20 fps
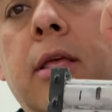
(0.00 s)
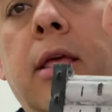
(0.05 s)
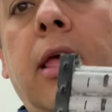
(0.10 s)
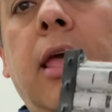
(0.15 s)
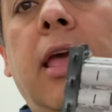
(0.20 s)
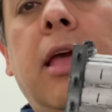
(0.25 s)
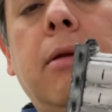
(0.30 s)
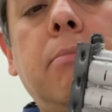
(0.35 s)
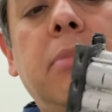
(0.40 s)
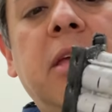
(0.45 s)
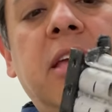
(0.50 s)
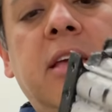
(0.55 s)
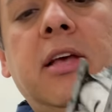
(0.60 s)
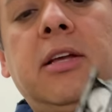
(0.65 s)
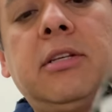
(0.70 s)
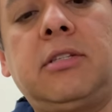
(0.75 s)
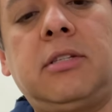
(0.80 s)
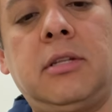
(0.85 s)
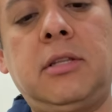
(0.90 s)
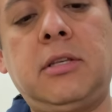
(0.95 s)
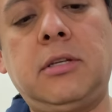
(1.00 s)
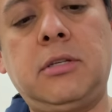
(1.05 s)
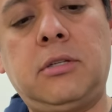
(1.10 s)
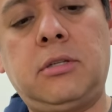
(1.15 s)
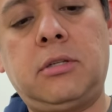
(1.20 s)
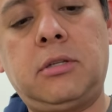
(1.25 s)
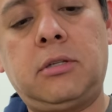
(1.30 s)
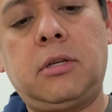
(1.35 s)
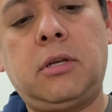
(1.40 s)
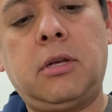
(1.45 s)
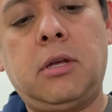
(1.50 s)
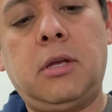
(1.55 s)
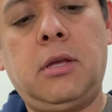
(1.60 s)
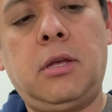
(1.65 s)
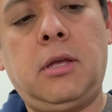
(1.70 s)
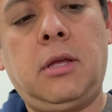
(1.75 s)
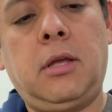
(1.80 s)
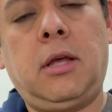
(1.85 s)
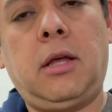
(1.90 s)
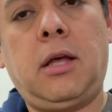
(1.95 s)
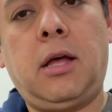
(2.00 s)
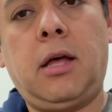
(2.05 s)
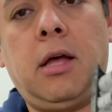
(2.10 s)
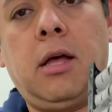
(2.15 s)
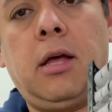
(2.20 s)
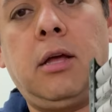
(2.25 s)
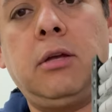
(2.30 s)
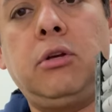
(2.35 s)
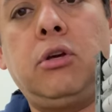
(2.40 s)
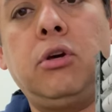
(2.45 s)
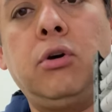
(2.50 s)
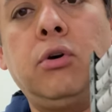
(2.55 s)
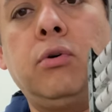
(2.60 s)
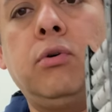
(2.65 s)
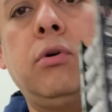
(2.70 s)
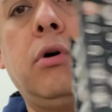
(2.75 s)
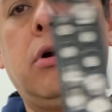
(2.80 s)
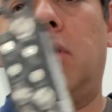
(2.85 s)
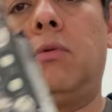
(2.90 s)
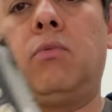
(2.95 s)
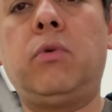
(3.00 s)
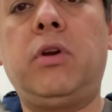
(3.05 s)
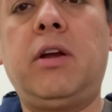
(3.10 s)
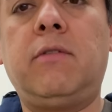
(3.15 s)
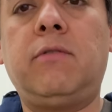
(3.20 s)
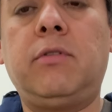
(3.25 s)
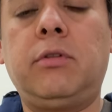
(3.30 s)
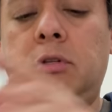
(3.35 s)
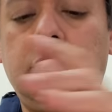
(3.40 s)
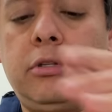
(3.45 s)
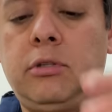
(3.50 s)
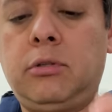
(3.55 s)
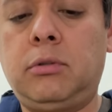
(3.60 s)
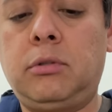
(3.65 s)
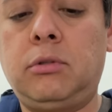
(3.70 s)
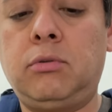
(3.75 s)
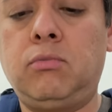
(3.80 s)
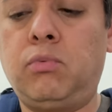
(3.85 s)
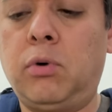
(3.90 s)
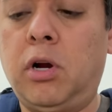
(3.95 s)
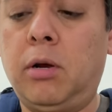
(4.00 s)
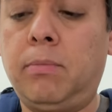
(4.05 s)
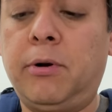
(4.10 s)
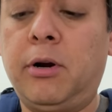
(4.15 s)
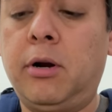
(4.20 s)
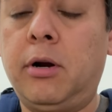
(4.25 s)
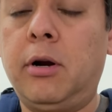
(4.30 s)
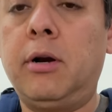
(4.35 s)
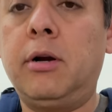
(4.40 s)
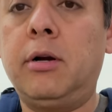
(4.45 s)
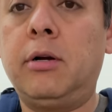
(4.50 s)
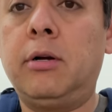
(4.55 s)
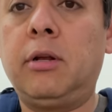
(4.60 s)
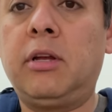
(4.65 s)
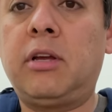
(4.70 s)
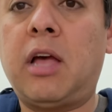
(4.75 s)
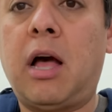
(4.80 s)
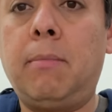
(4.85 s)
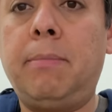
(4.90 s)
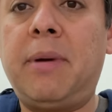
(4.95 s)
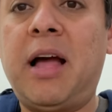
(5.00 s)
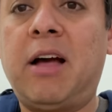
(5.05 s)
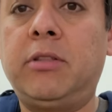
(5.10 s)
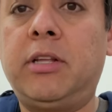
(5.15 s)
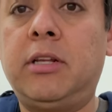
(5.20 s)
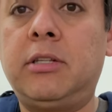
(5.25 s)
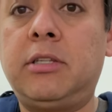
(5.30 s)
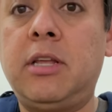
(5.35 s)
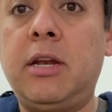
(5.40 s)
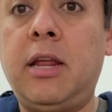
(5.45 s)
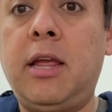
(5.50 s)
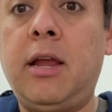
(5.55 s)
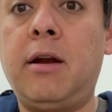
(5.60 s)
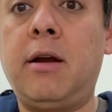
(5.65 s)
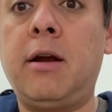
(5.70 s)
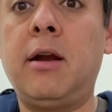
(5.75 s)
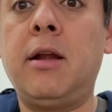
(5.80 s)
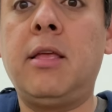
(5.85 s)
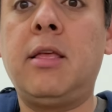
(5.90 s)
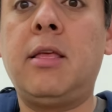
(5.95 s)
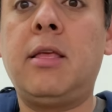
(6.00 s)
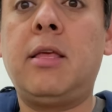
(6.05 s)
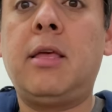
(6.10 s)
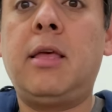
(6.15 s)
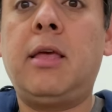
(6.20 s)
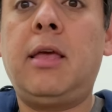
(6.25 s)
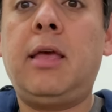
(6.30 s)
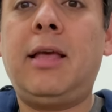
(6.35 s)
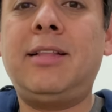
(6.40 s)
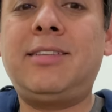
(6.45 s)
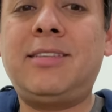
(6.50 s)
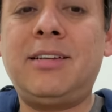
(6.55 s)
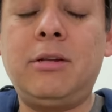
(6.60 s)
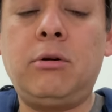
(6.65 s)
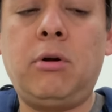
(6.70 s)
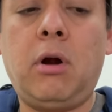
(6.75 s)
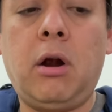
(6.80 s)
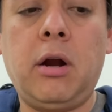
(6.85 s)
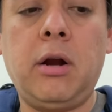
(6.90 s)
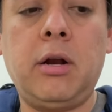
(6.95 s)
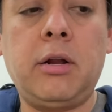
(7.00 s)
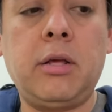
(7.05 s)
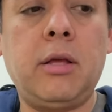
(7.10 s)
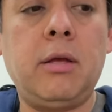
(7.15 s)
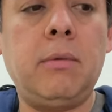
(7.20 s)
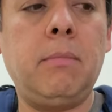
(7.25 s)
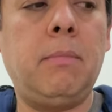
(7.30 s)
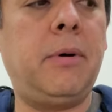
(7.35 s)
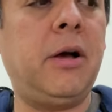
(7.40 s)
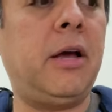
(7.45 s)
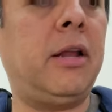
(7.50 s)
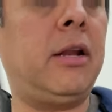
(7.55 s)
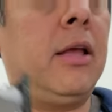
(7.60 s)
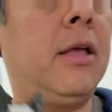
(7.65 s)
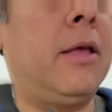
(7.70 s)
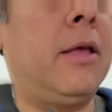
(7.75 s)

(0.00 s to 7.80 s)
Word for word: And because of this uh, goo or whatever, this rubber compound that's in here, it's a little hard, but